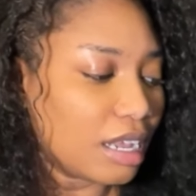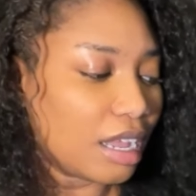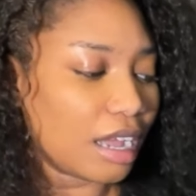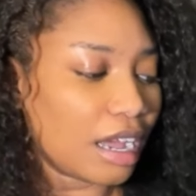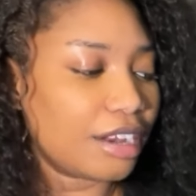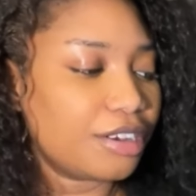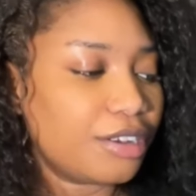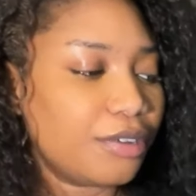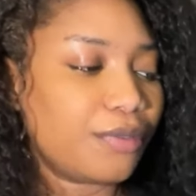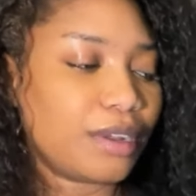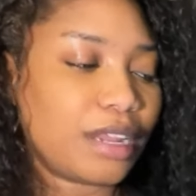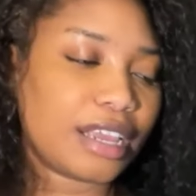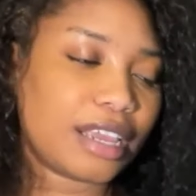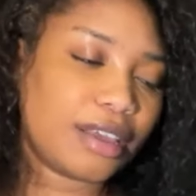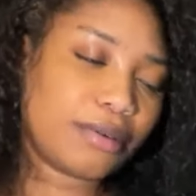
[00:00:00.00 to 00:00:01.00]
I do feel
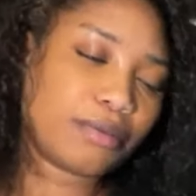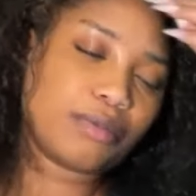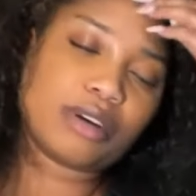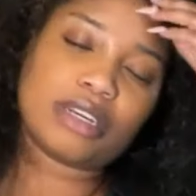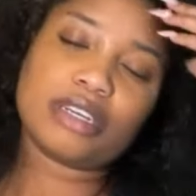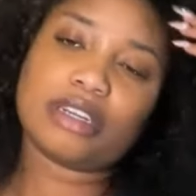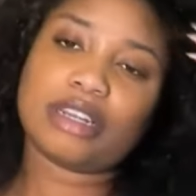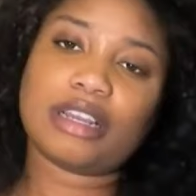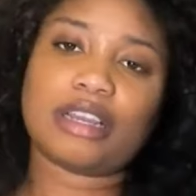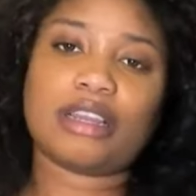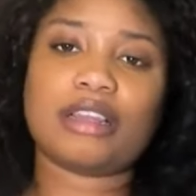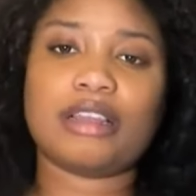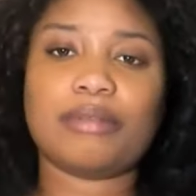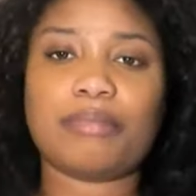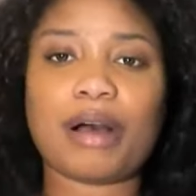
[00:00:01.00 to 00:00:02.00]
like it would
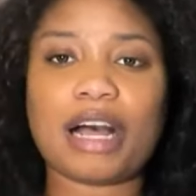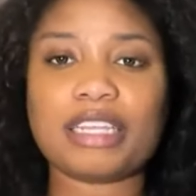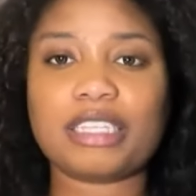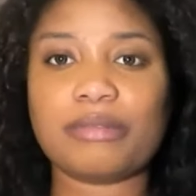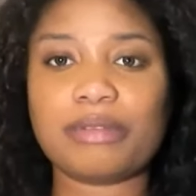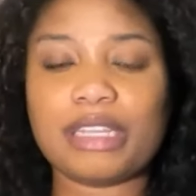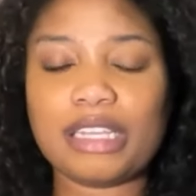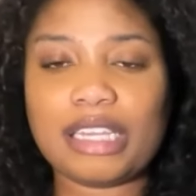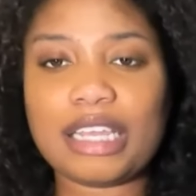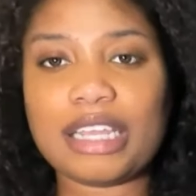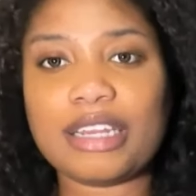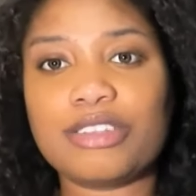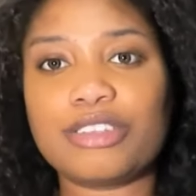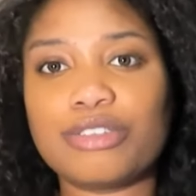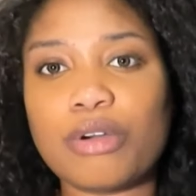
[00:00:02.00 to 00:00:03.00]
possibly lead
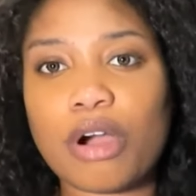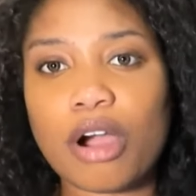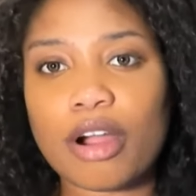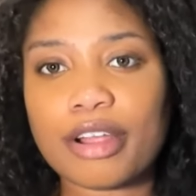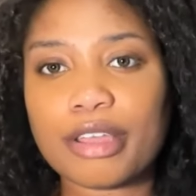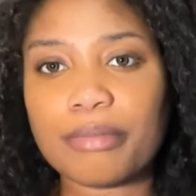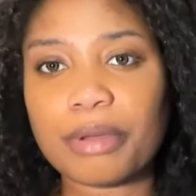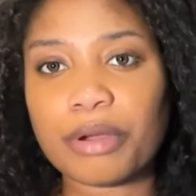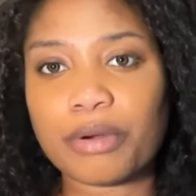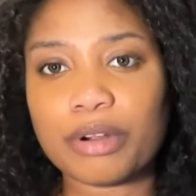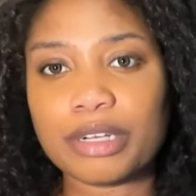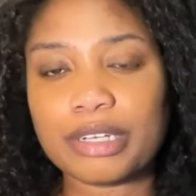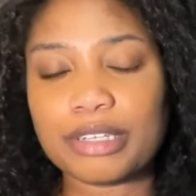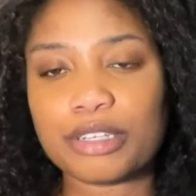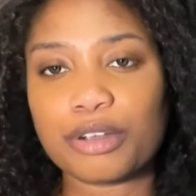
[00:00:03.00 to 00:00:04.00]
into an argument or a
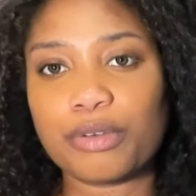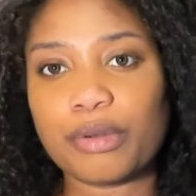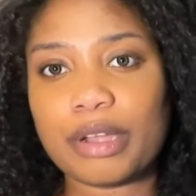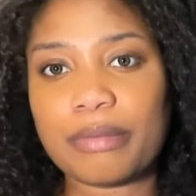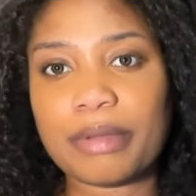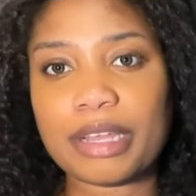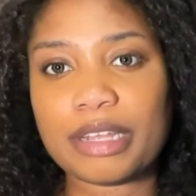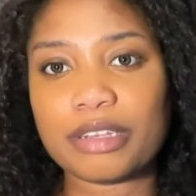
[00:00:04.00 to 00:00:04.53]
disagreement